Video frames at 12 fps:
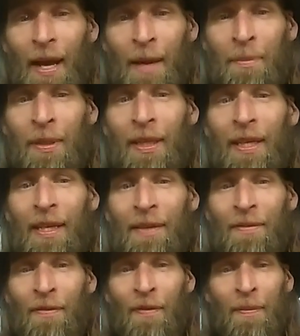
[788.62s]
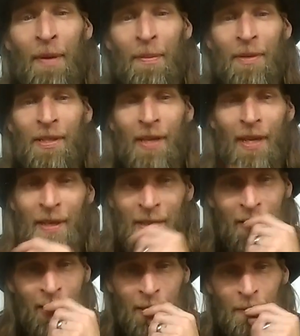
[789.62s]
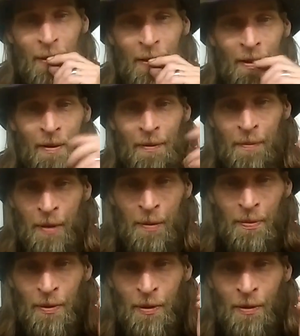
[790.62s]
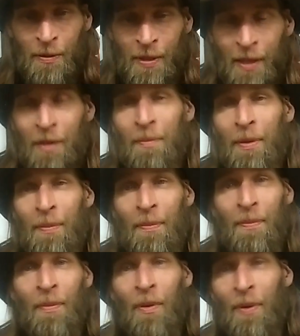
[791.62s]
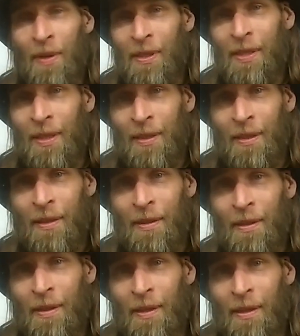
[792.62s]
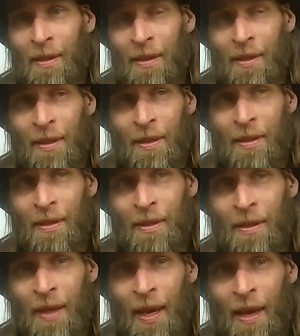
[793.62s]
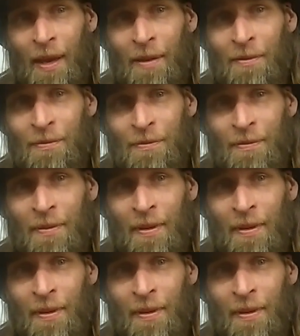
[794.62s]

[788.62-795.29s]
I believe, if I'm not mistaken, that people who tend to be more addicted have